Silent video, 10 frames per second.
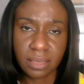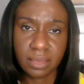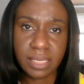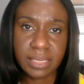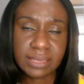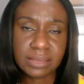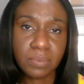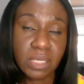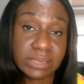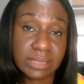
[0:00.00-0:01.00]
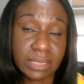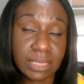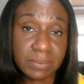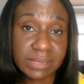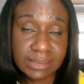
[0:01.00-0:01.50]
there is much that
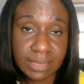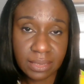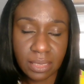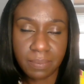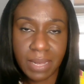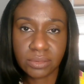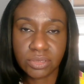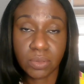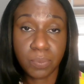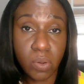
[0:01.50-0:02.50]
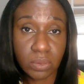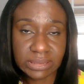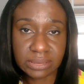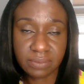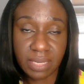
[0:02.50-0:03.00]
can be said about
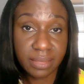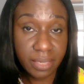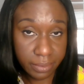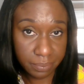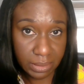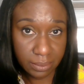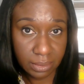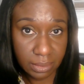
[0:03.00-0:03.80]
supportive therapy.